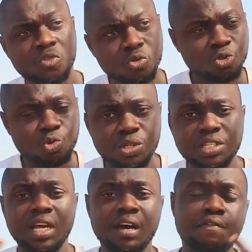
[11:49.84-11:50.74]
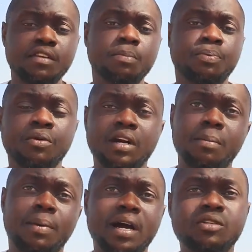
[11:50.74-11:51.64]
you switch their feeding
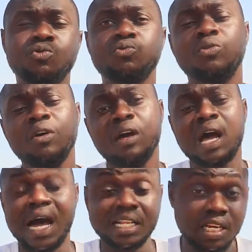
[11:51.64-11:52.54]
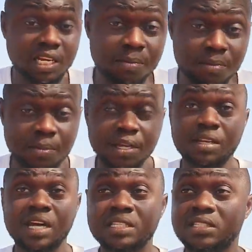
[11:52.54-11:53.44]
program back to ad lib, meaning
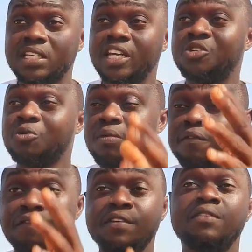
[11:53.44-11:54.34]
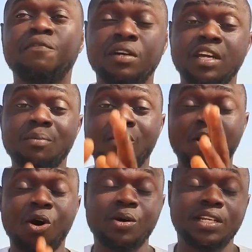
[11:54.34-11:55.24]
that there should be feed for them
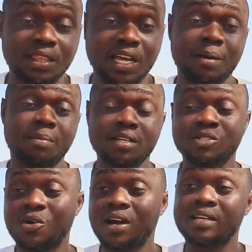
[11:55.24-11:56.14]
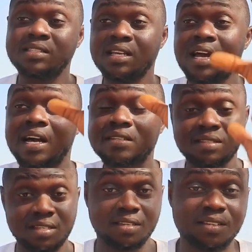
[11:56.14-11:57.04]
all the time as long as they are
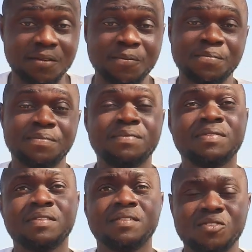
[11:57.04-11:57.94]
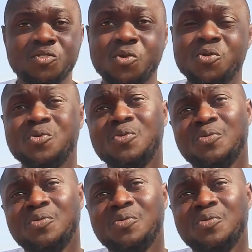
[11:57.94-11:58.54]
seeing. So